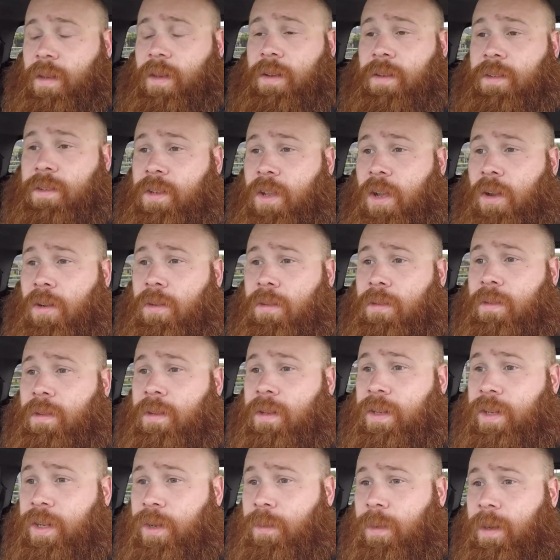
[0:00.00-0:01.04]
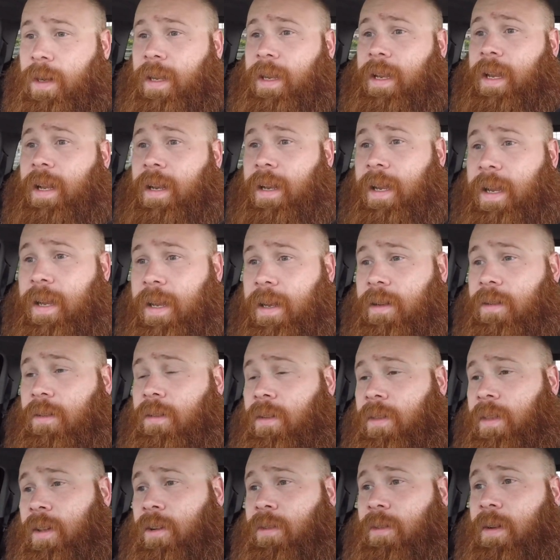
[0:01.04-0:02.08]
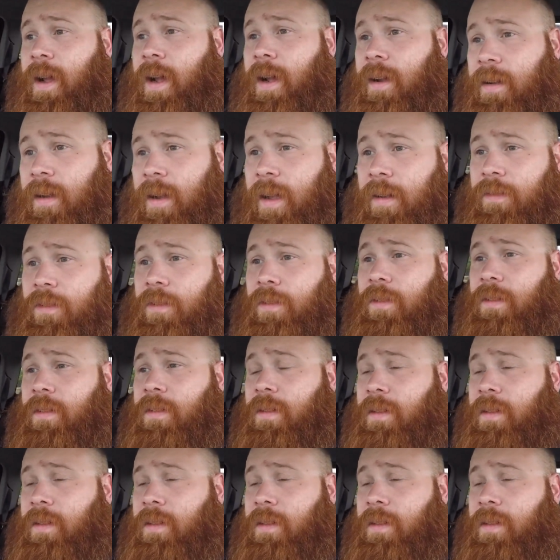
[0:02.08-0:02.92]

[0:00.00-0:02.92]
So you want to get in on the ground level,